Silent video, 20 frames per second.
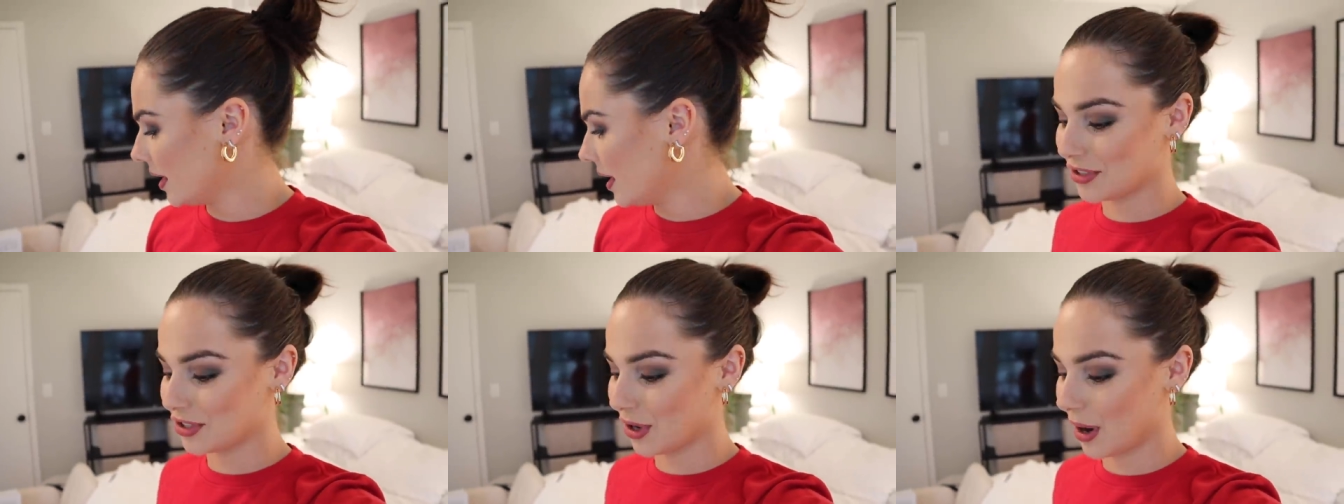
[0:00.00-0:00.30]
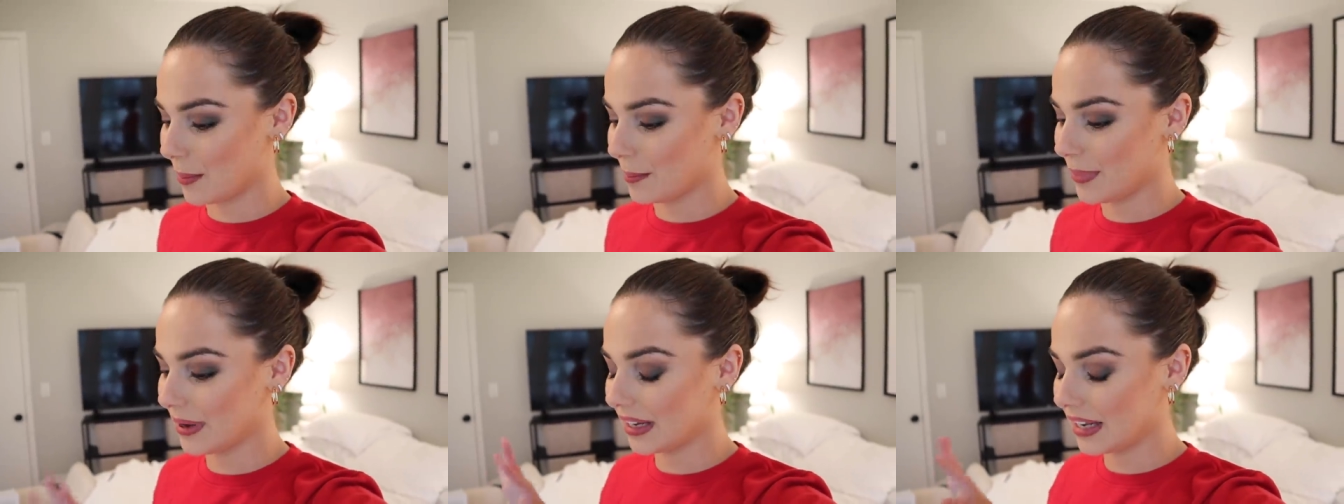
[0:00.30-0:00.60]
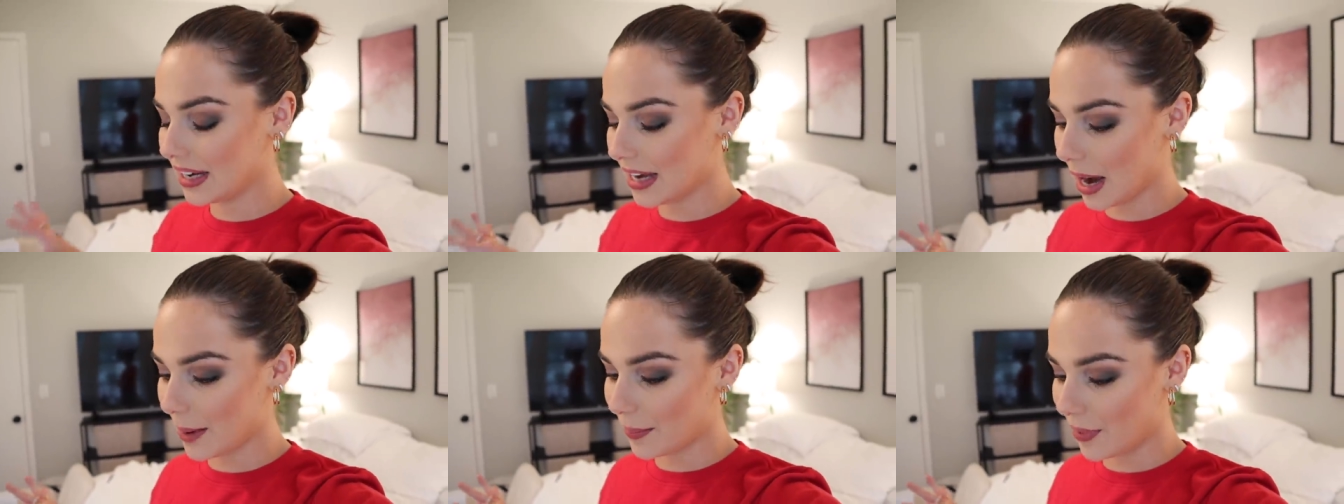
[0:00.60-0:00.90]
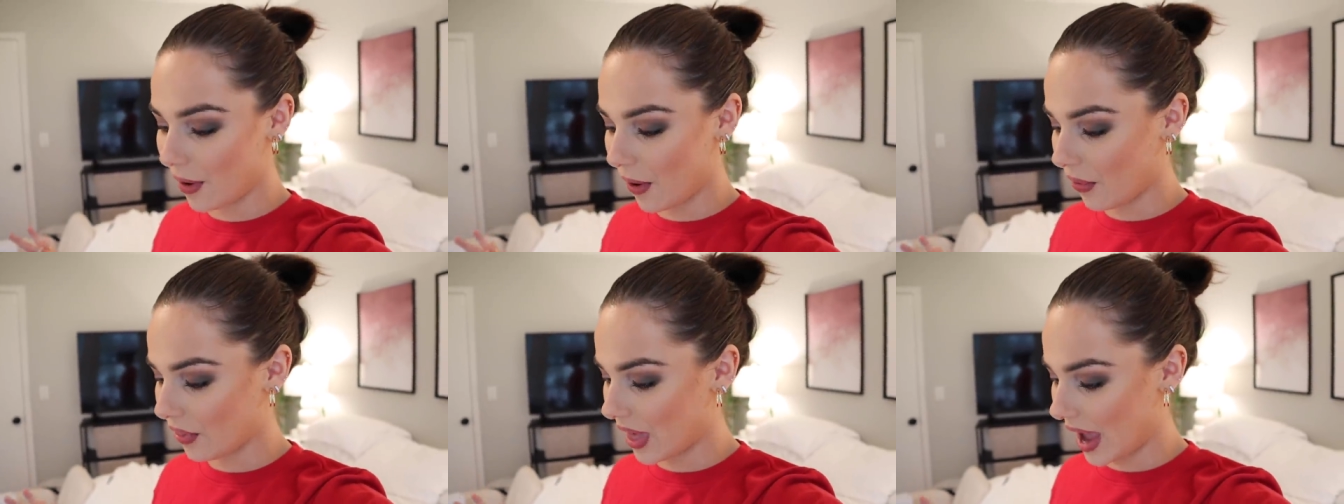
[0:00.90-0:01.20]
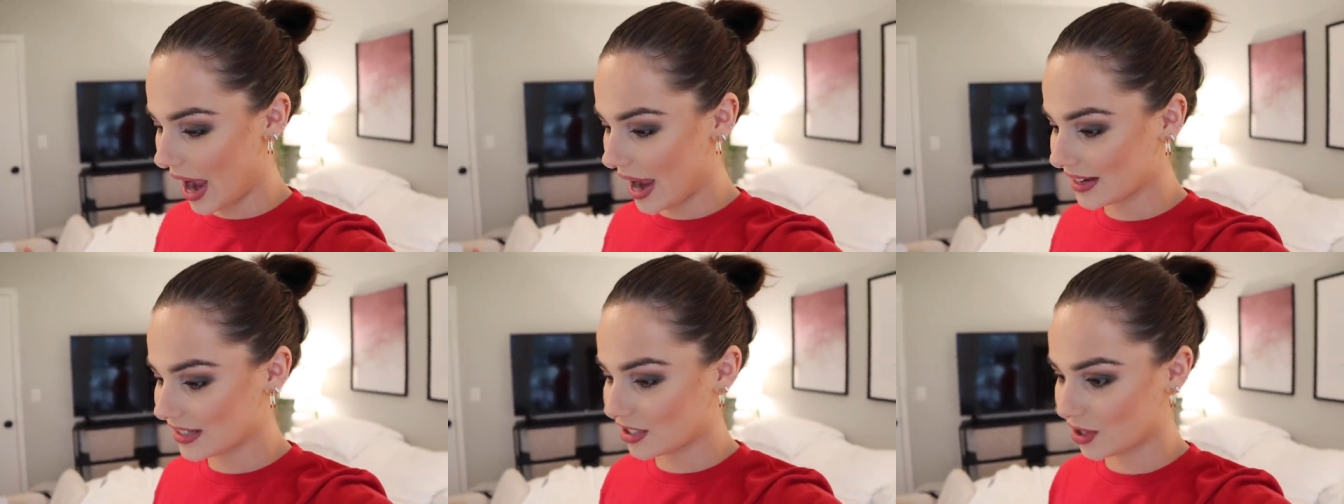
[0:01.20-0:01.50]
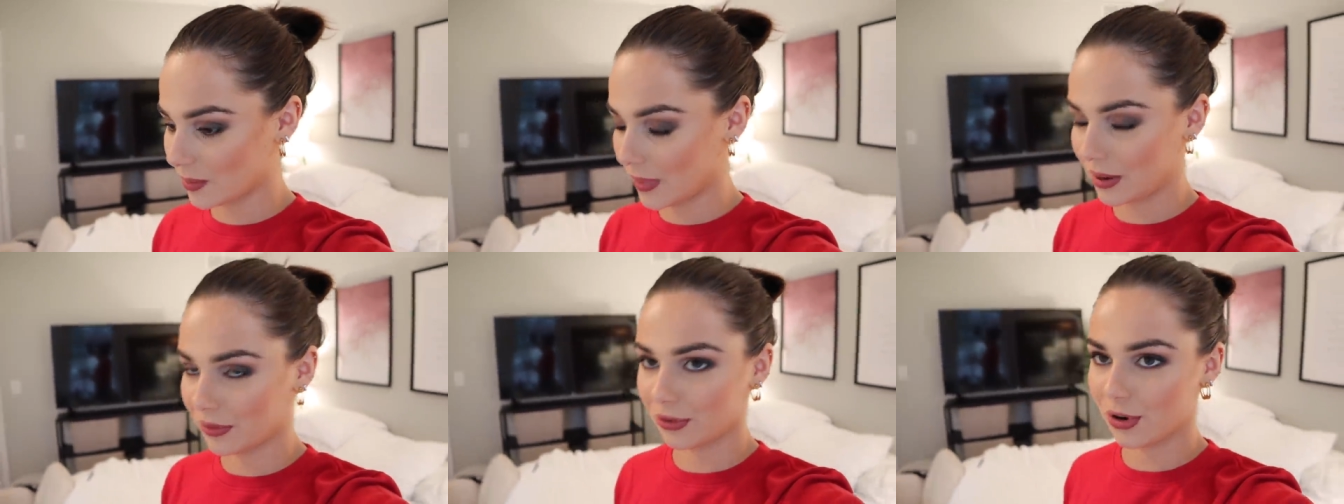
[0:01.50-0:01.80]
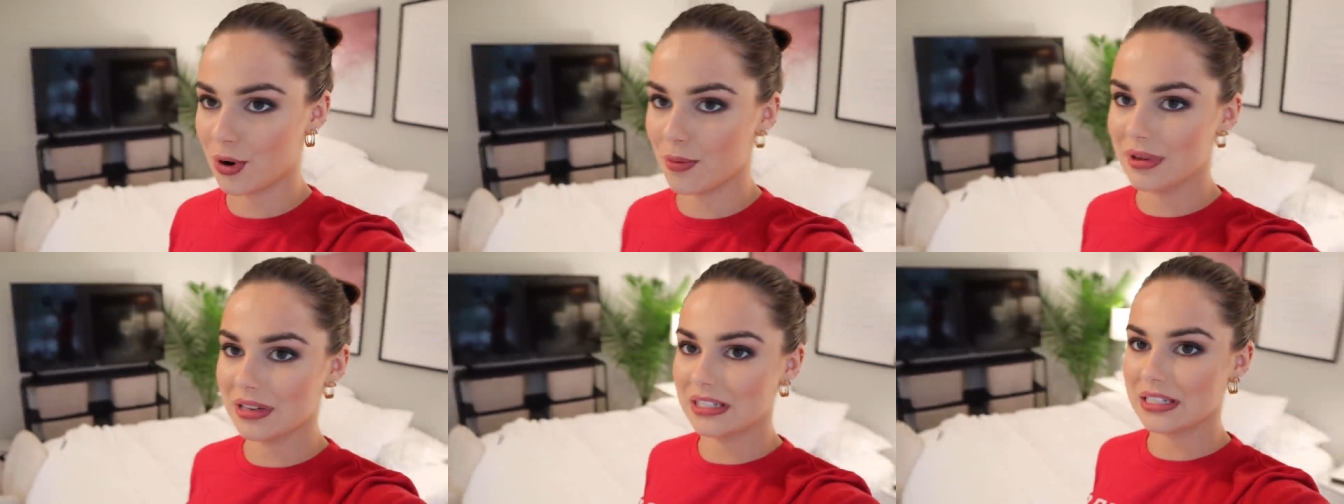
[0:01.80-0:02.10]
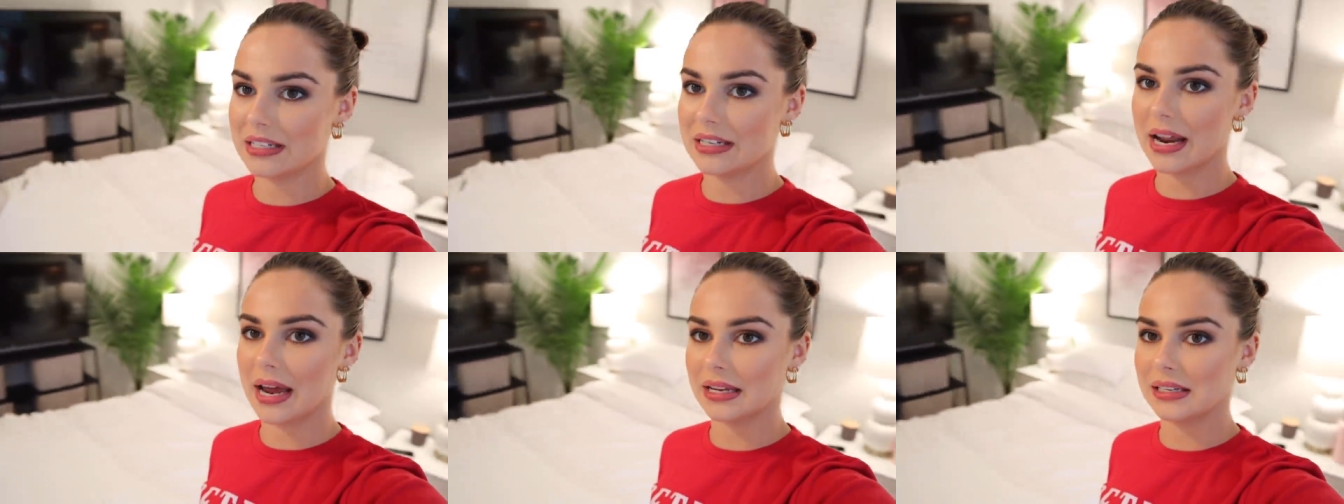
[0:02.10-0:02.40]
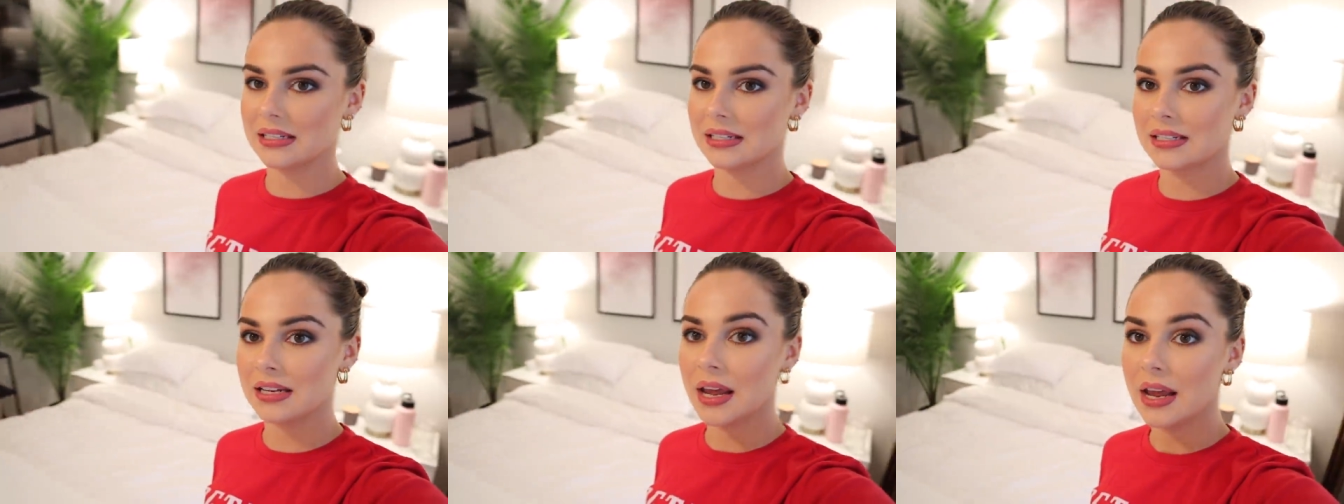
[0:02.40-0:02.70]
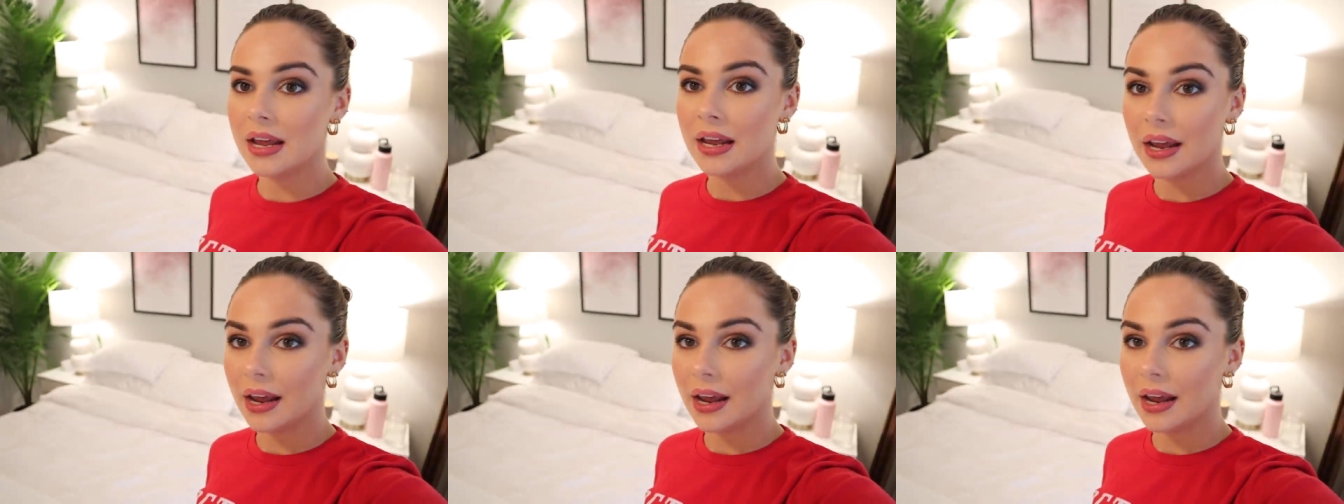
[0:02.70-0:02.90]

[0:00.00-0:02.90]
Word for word: So I'm picking up all that so my room is nice